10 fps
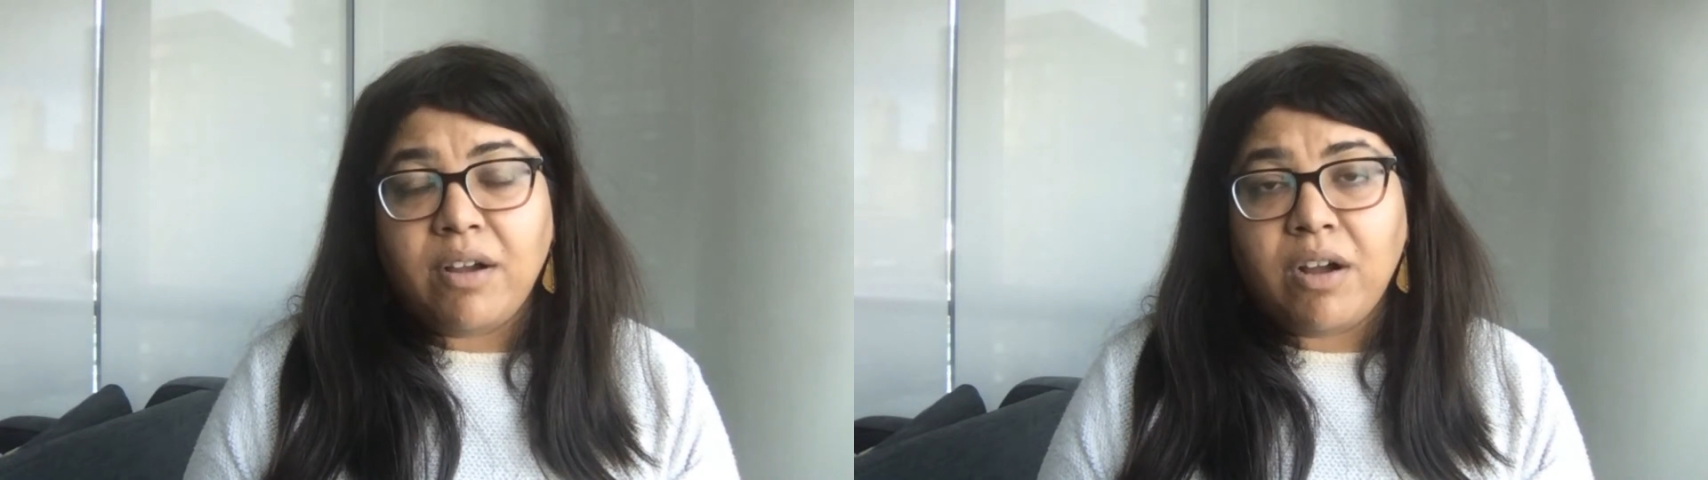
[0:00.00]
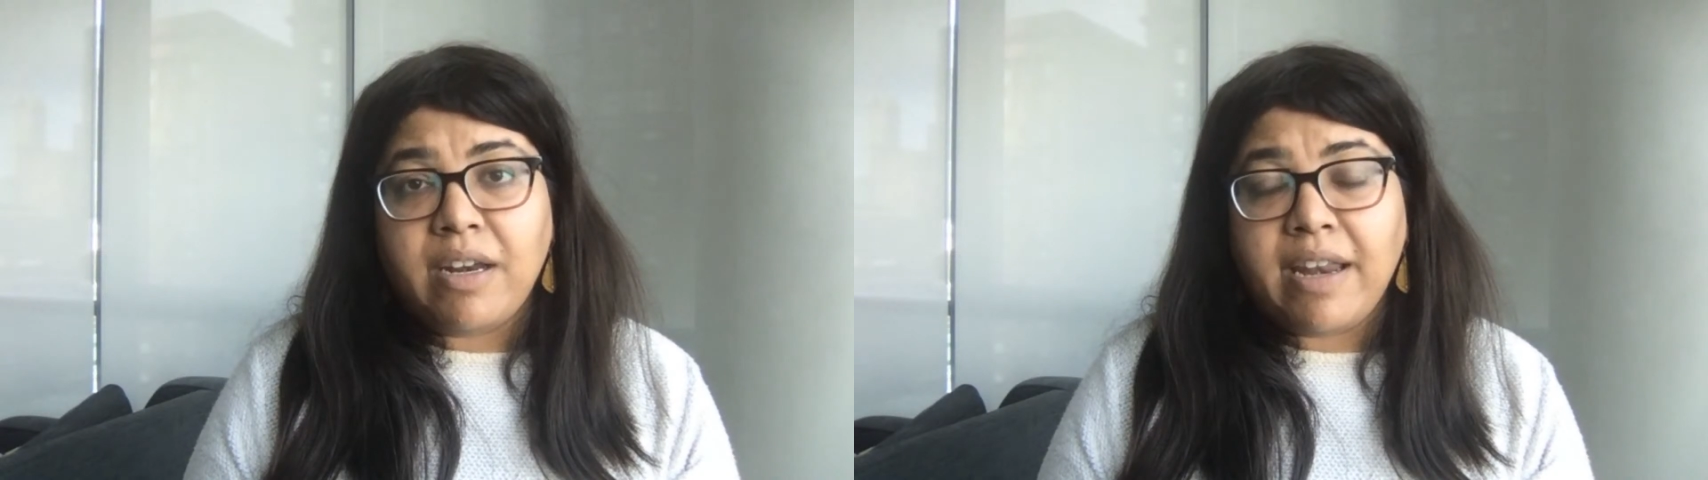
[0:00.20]

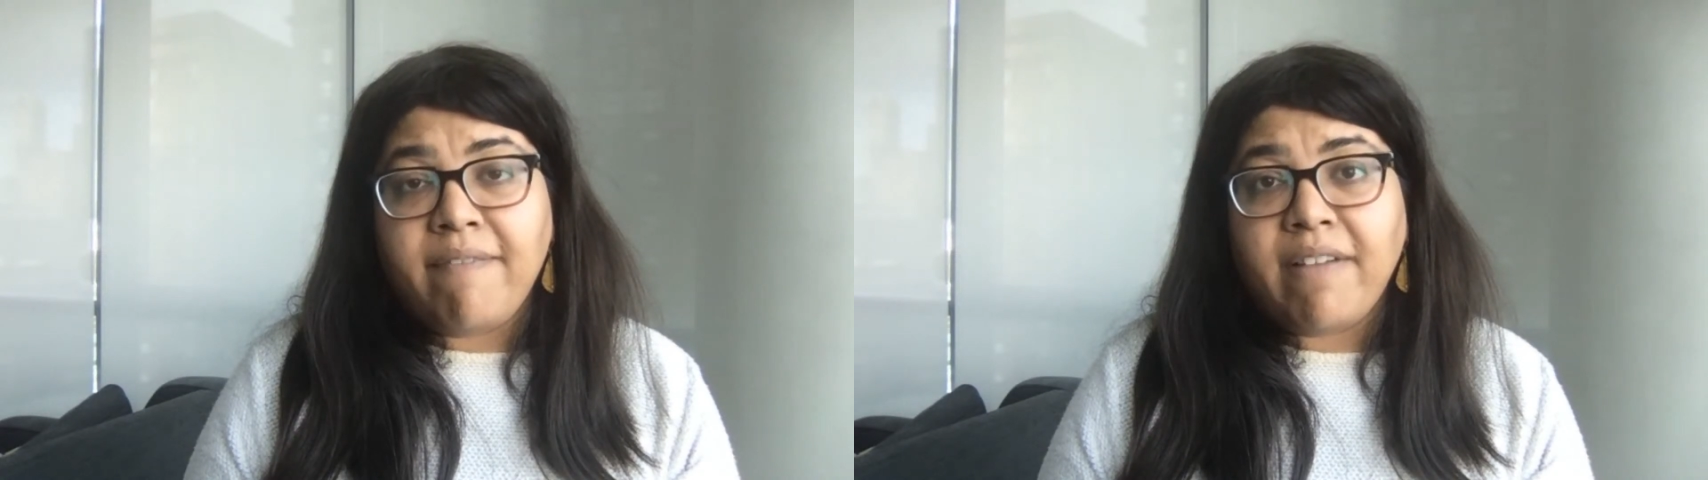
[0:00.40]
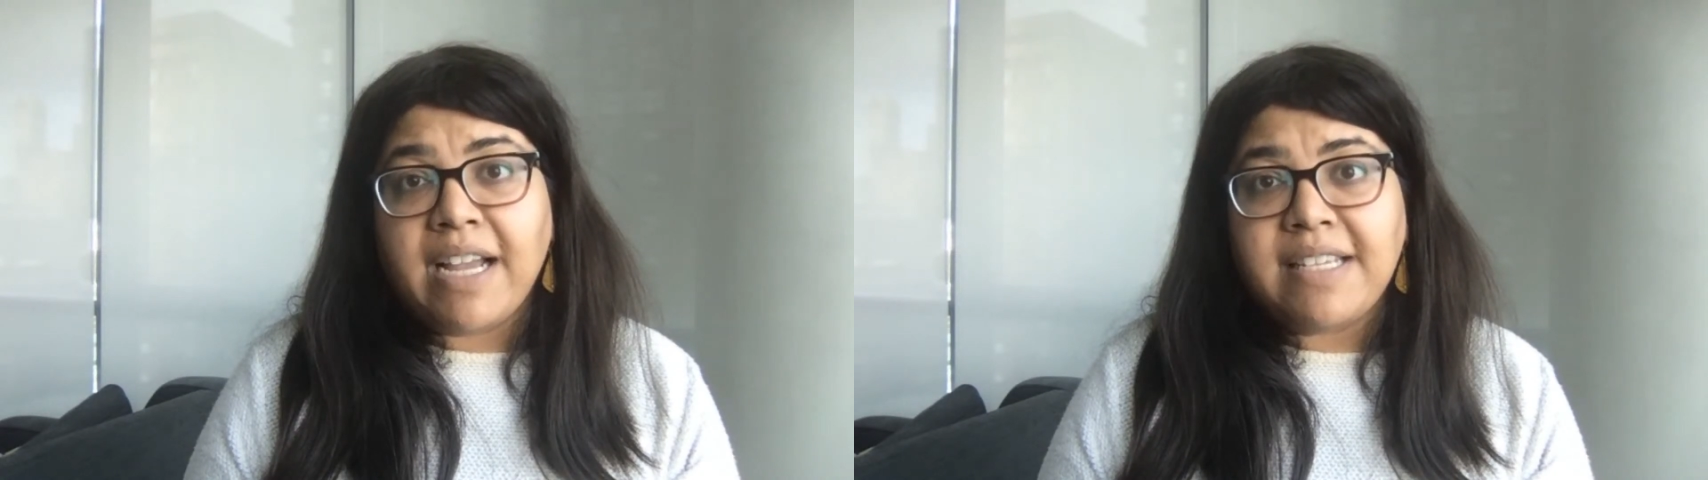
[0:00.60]

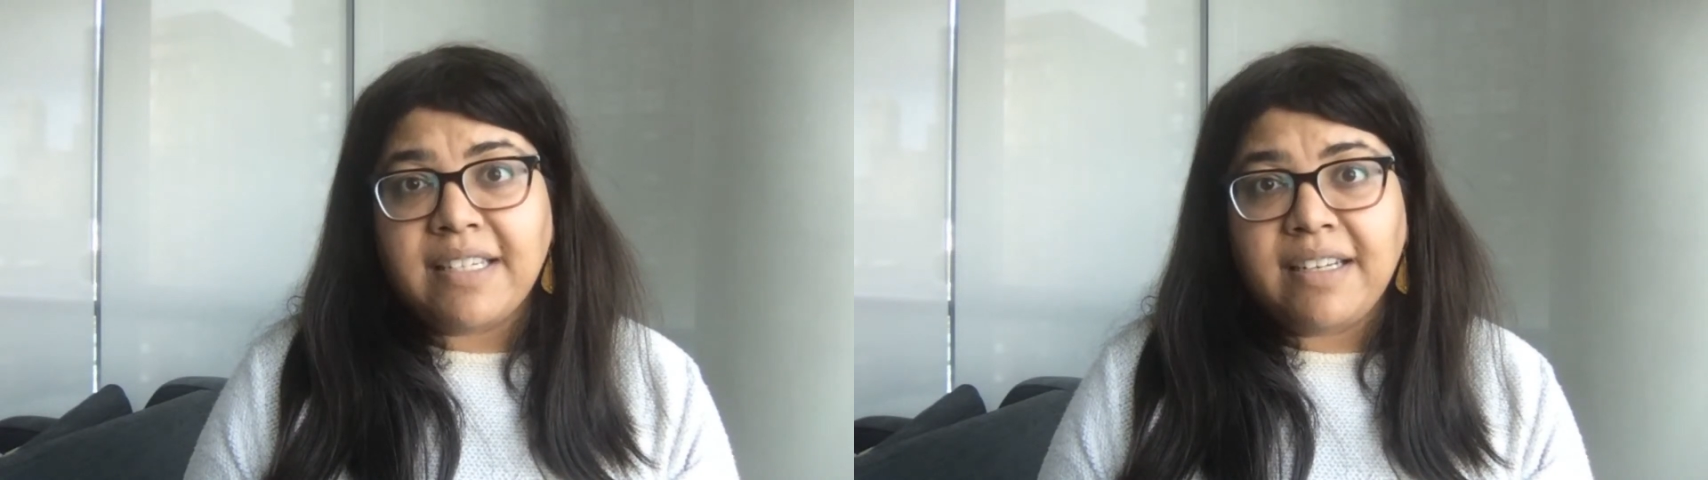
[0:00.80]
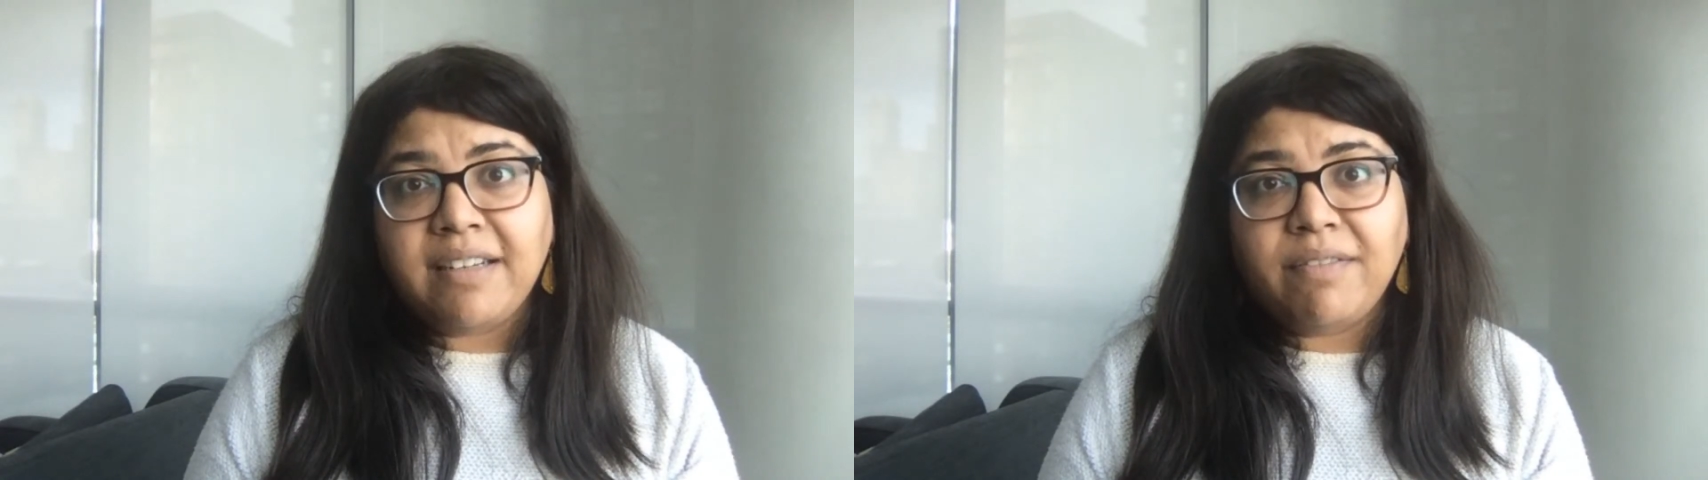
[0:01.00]

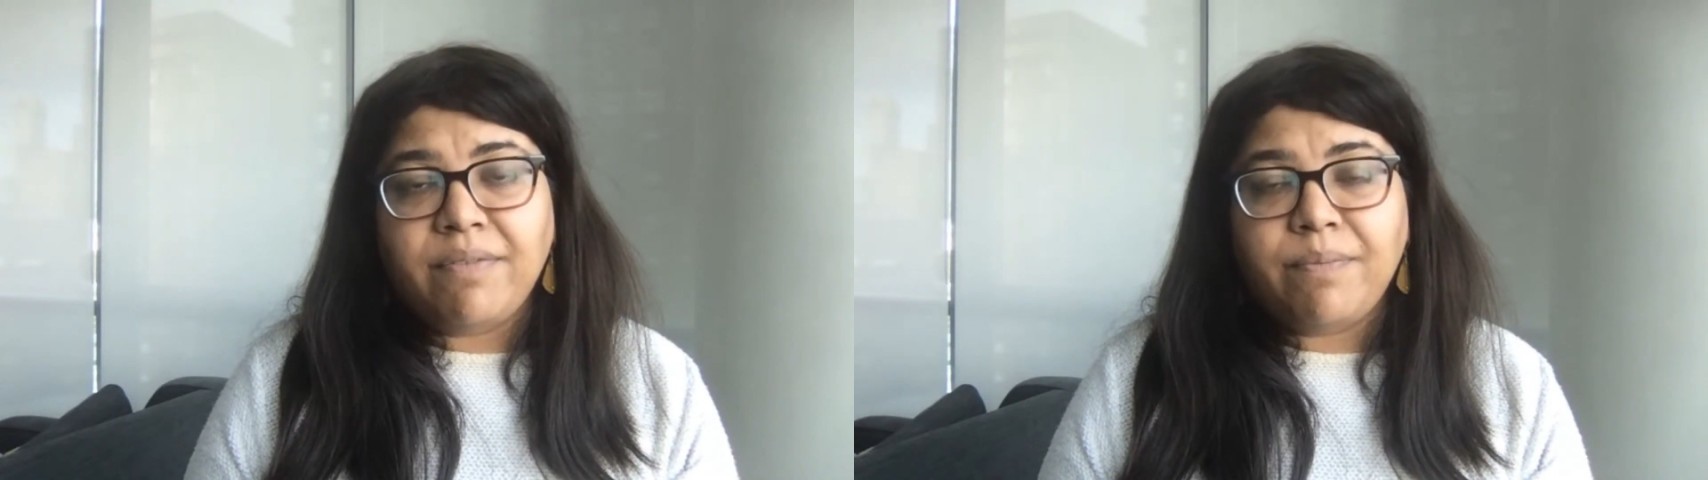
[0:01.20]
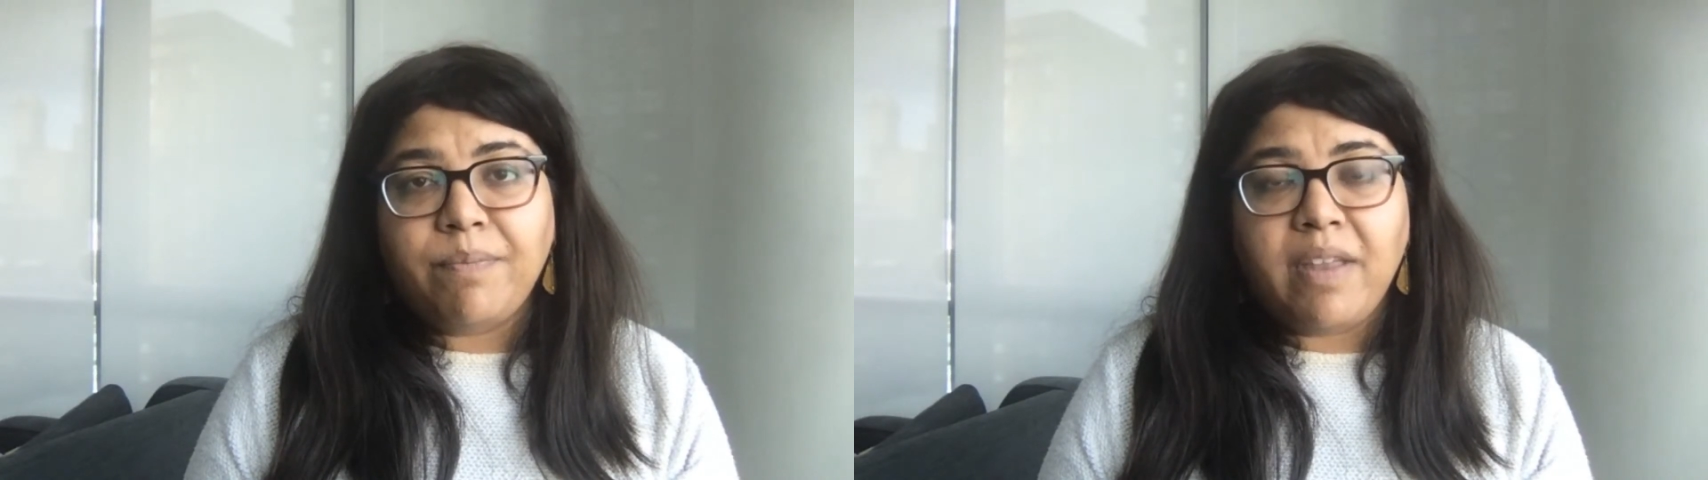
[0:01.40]
advising